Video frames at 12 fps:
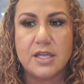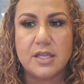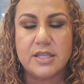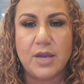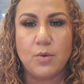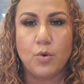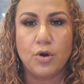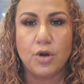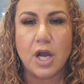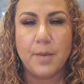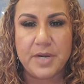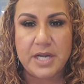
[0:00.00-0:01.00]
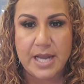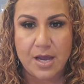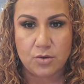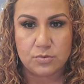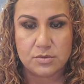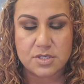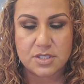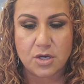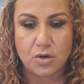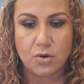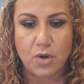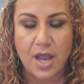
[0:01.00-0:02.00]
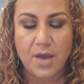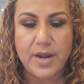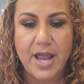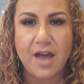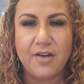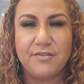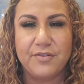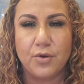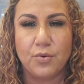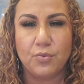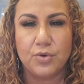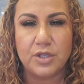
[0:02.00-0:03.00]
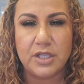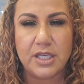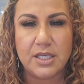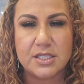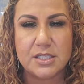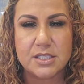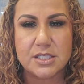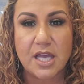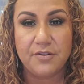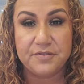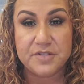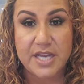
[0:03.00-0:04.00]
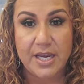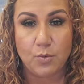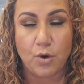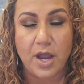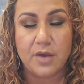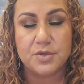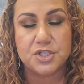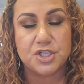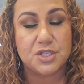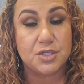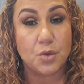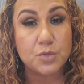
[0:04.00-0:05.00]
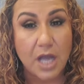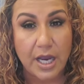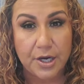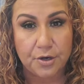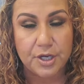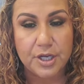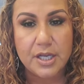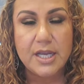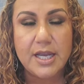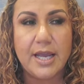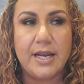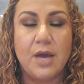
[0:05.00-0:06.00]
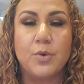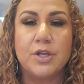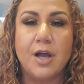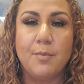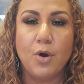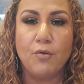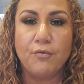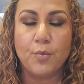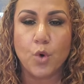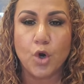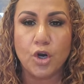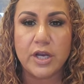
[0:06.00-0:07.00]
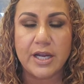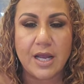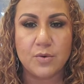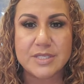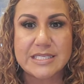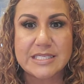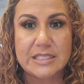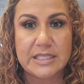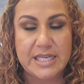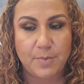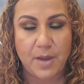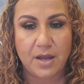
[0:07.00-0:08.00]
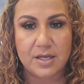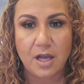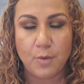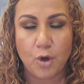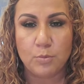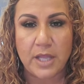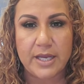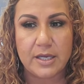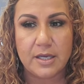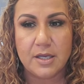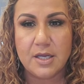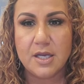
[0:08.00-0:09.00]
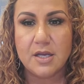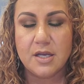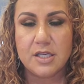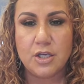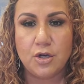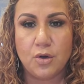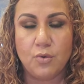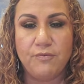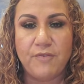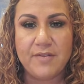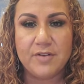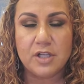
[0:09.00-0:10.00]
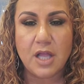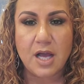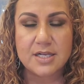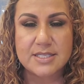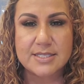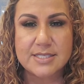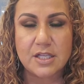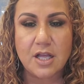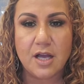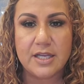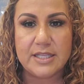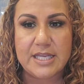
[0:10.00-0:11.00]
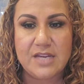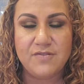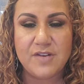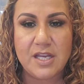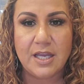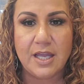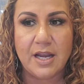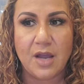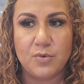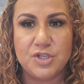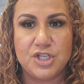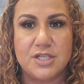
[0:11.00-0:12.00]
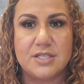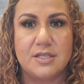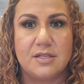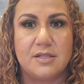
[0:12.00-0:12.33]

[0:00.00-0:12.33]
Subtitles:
they were up and down. So I would have a really tough day where I was just so tired, and I would come home from work and I would sleep. I'd come home like, you know, 5 o'clock, 6 o'clock in the evening, and I would just